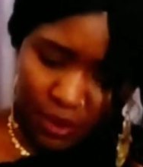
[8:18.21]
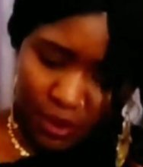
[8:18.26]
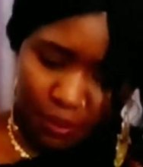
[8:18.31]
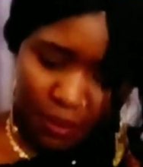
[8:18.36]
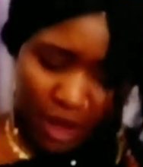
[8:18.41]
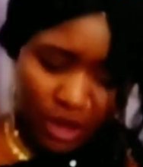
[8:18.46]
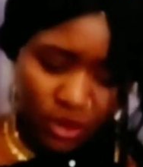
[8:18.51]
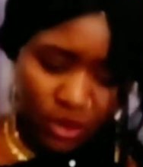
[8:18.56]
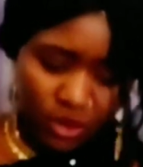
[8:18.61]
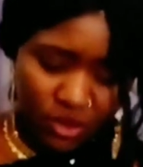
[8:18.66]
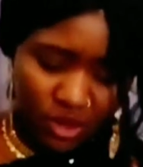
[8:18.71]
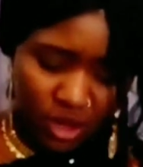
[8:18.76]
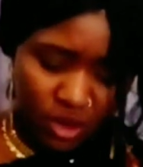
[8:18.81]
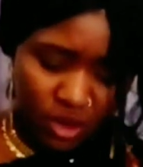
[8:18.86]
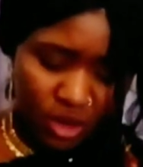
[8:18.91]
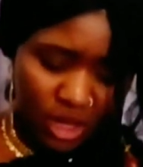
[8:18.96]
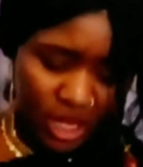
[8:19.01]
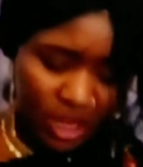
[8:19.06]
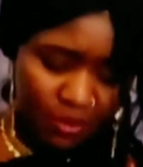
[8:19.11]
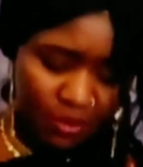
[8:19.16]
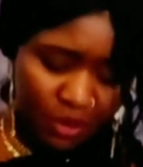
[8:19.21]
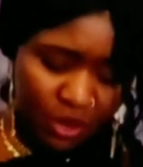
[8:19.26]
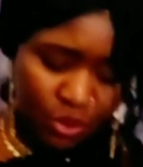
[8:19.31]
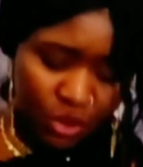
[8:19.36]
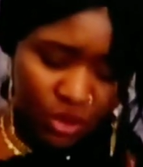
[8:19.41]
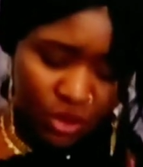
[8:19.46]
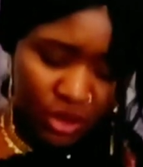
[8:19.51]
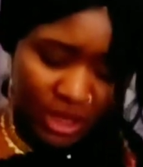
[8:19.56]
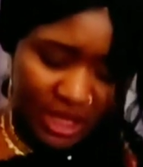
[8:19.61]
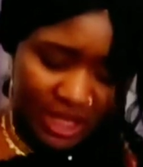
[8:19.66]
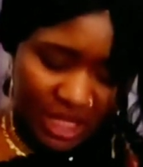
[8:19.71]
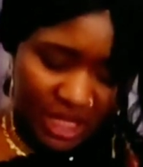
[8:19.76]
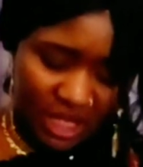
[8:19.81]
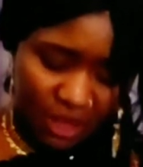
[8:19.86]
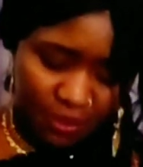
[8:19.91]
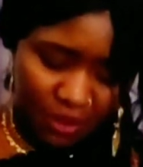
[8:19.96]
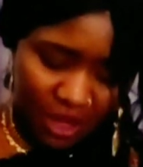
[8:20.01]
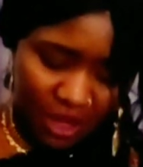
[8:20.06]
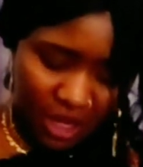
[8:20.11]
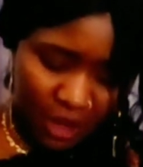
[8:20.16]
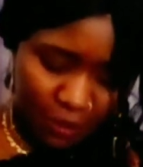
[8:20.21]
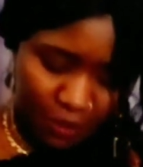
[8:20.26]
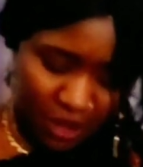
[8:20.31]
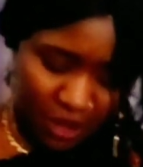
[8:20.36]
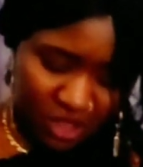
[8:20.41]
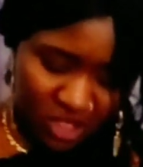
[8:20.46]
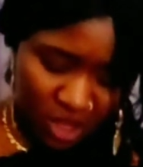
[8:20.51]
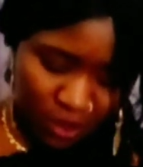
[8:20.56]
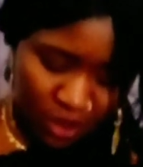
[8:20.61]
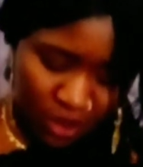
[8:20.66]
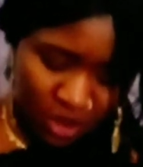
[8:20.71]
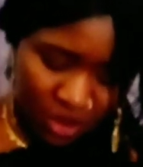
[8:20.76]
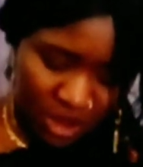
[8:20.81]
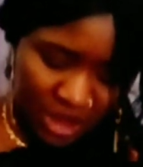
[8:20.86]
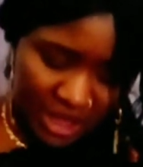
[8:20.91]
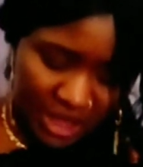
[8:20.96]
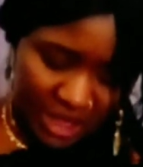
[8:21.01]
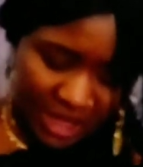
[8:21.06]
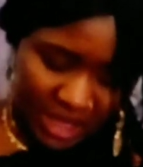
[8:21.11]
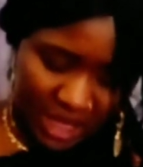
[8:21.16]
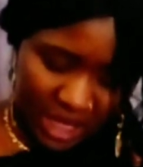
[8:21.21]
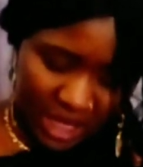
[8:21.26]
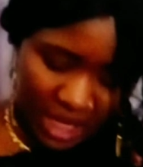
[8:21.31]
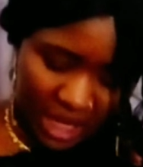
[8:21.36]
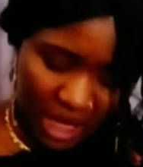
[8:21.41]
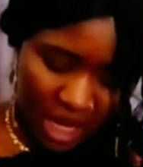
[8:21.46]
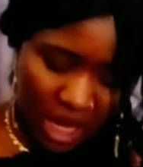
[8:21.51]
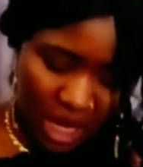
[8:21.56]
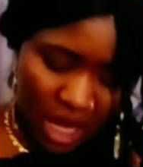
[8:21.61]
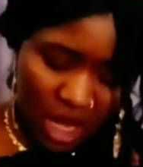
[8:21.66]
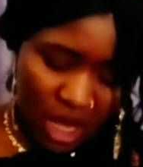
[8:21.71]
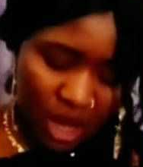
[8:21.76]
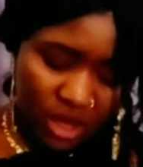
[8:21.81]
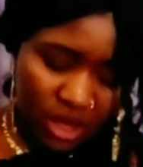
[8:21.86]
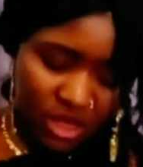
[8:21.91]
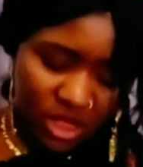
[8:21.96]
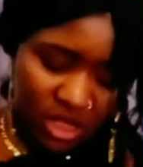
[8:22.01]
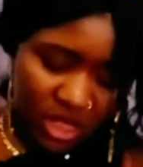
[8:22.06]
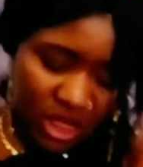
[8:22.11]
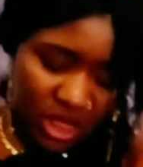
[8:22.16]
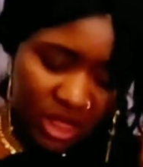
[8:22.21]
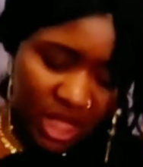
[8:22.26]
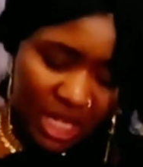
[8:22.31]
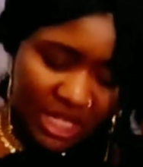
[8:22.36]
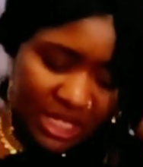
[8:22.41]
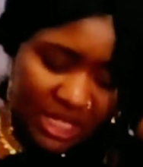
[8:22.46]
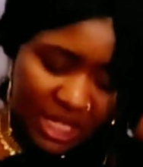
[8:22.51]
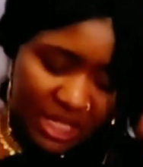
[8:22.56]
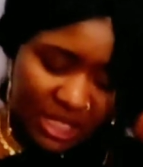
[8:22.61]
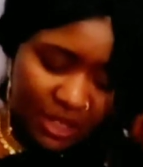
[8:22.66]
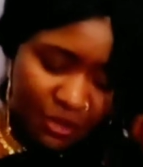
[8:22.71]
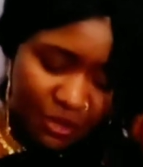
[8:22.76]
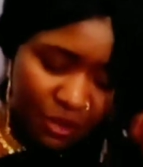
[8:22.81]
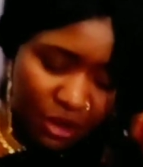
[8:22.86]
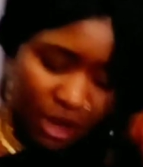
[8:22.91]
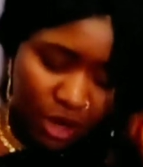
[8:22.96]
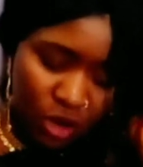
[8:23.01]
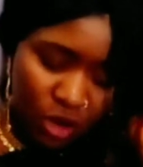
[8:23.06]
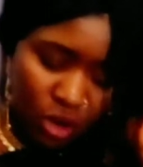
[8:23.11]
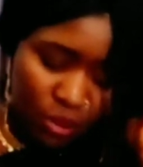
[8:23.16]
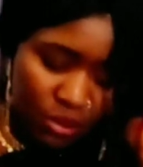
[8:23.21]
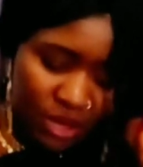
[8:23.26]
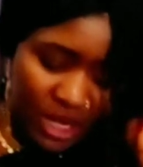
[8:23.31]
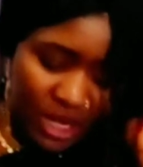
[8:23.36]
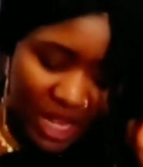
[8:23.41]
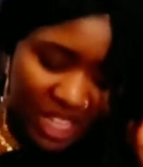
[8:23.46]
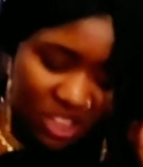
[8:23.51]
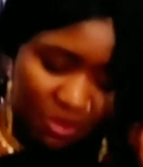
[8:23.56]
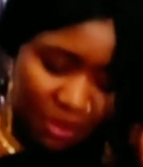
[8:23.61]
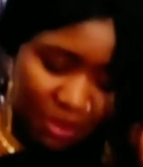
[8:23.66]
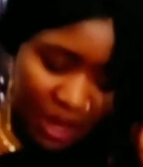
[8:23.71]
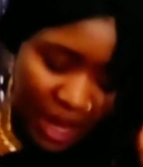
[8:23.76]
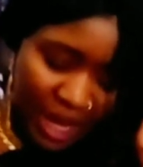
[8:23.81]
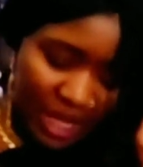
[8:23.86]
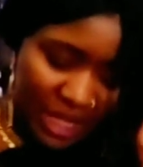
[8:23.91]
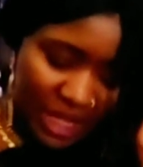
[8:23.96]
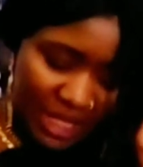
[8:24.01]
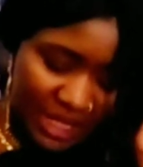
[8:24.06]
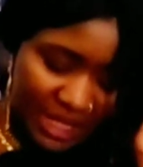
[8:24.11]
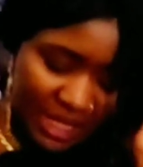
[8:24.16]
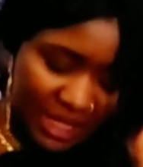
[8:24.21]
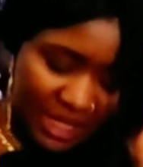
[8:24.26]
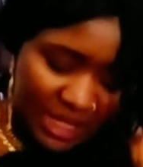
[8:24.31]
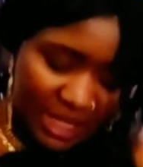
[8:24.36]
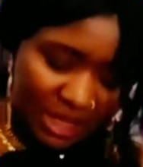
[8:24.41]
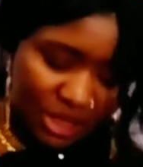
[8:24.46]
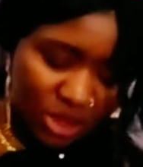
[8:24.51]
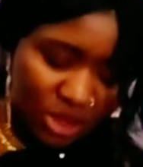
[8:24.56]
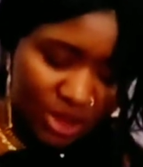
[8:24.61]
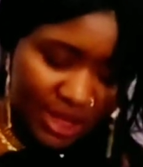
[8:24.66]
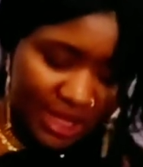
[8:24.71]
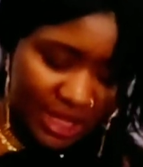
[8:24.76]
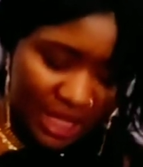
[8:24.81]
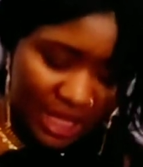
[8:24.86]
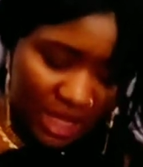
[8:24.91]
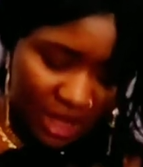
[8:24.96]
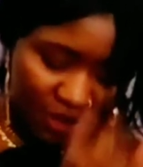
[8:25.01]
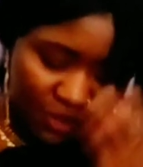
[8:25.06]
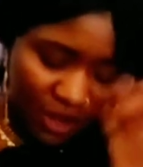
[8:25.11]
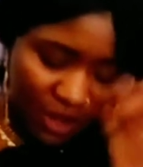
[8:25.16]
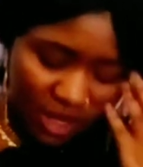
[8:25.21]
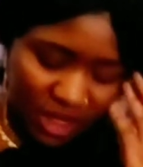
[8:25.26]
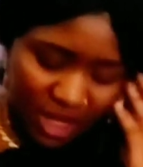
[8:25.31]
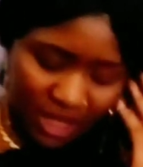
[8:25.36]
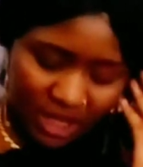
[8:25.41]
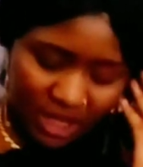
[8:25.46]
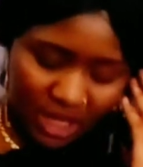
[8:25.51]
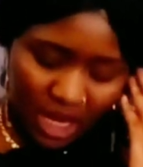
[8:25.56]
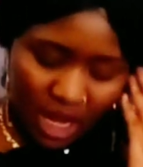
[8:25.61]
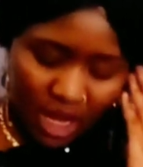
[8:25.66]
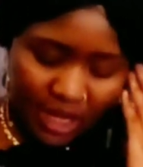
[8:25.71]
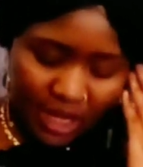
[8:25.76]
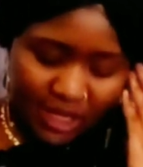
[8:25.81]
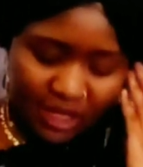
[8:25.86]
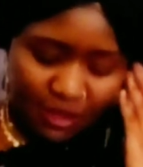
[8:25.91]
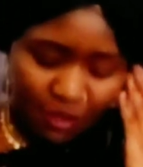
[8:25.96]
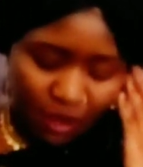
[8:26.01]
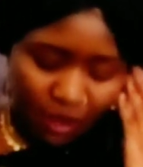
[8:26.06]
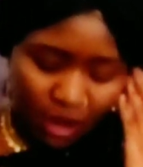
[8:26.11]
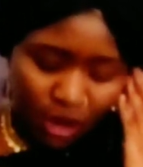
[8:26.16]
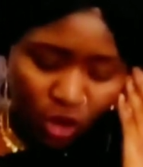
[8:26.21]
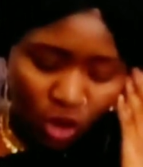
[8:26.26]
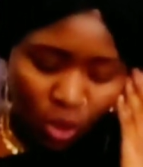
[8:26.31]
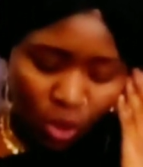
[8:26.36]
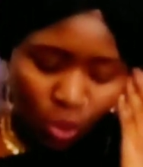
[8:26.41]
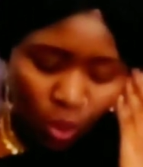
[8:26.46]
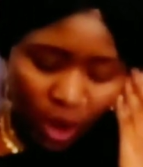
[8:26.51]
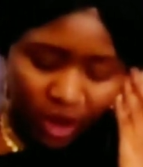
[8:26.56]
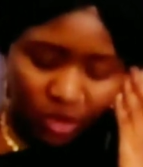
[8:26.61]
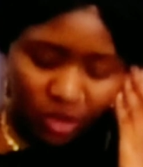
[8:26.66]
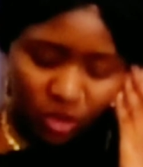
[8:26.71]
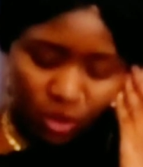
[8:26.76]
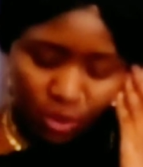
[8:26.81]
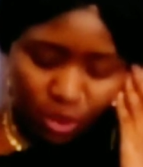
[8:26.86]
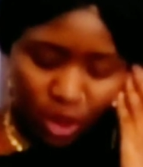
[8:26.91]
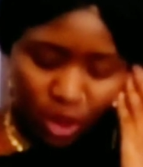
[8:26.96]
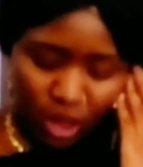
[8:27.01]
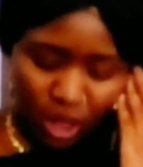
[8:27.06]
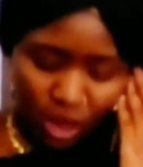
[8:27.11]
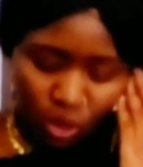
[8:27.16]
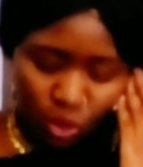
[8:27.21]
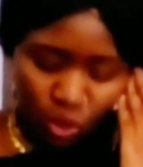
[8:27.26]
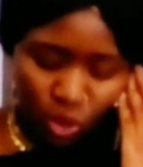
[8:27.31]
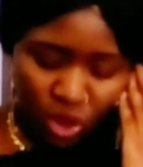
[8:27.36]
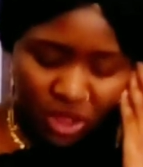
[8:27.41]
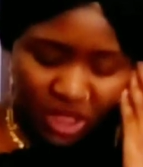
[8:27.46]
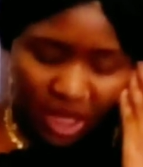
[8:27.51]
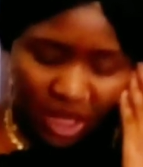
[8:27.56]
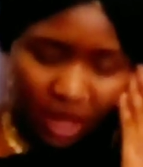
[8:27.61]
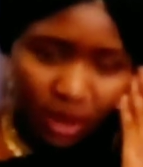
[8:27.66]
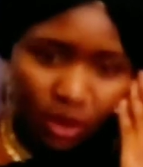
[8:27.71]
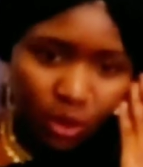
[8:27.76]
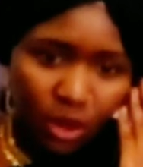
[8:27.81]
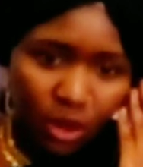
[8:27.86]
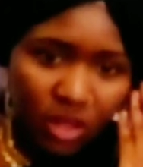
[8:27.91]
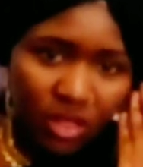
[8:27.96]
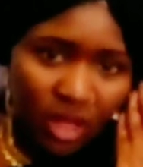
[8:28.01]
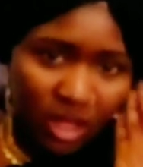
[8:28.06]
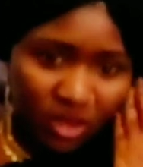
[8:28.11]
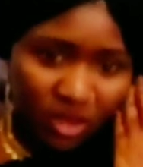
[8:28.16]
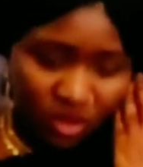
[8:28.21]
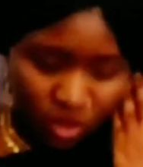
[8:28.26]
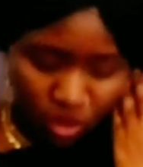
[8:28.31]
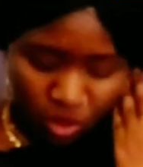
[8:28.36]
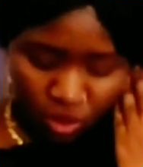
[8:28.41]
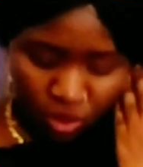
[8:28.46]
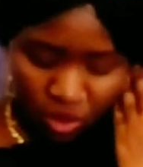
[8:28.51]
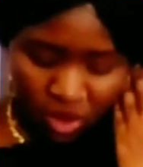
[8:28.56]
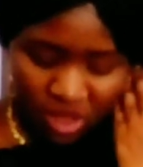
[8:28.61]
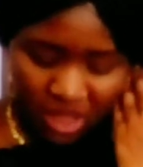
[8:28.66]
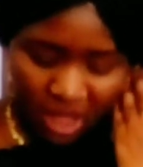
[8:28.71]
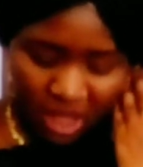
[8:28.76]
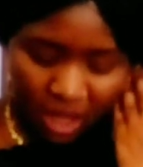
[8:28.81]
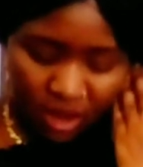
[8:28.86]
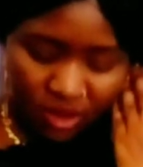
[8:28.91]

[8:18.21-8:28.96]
bundles and all that, but we don't see the bigger picture. We don't see the things that Safaricom does behind the scenes. We don't see the fact that Safaricom works to bringing water where there is no water.